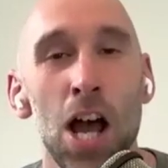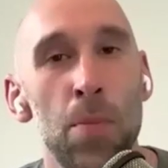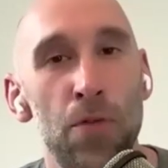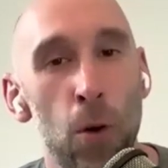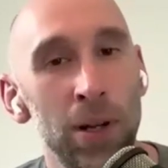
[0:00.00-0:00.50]

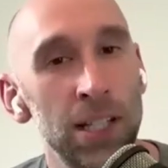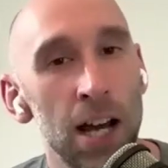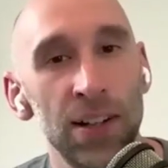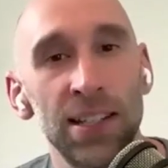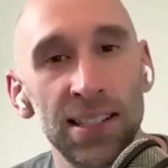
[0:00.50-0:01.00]
Before we
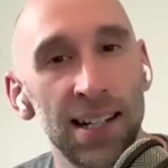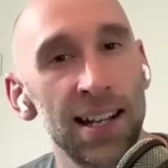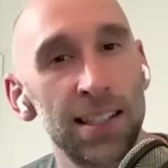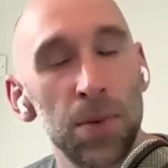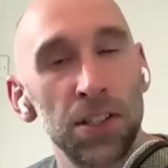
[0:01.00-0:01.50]
dive into
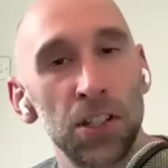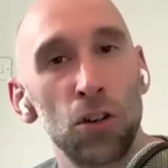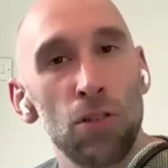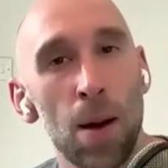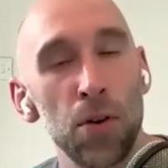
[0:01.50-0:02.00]
today's
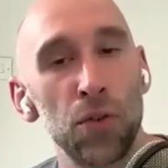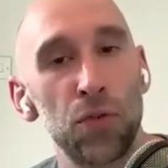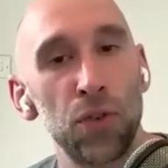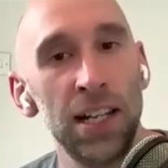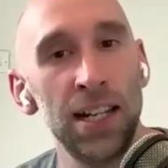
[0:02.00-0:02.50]
episode, grab your
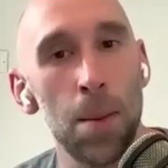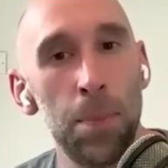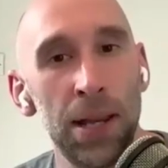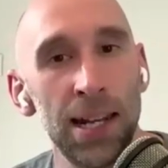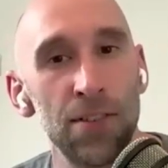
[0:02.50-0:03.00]
free
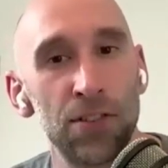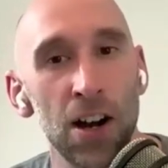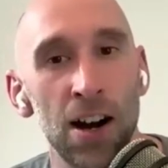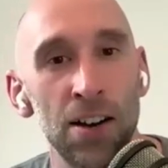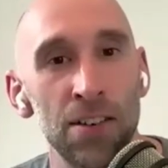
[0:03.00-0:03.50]
PDF
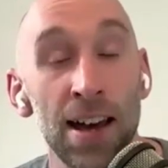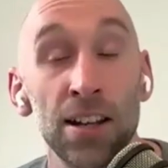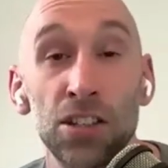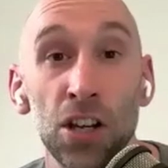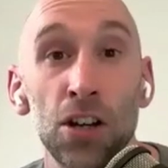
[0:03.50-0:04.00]
guide on how
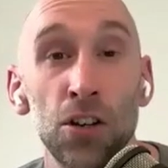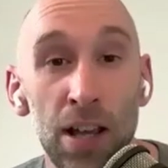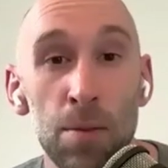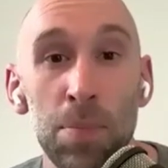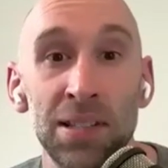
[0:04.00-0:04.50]
to turn your
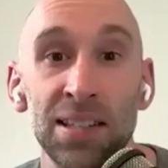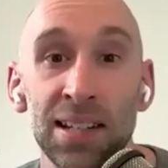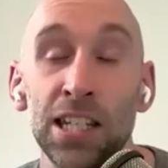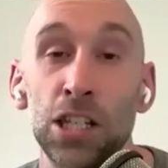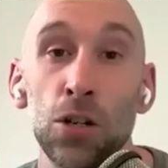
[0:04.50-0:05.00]
HIT business
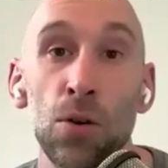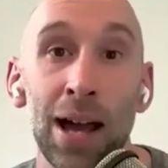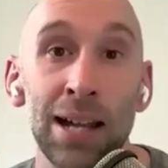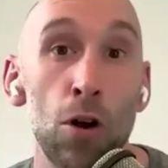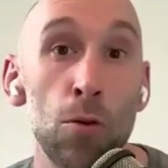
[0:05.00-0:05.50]
into
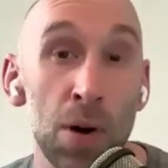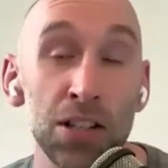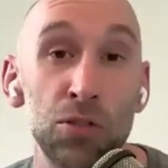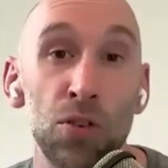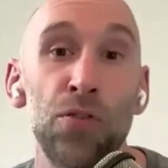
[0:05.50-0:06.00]
a
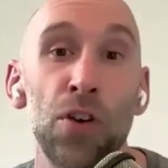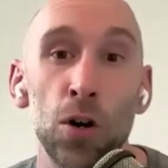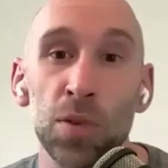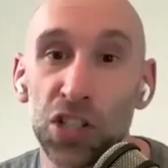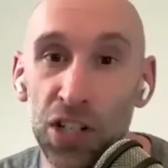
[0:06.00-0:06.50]
robust
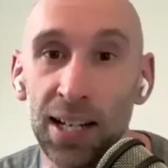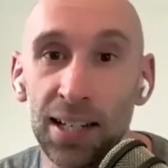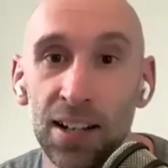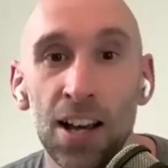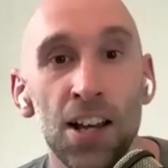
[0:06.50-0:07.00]
referral machine.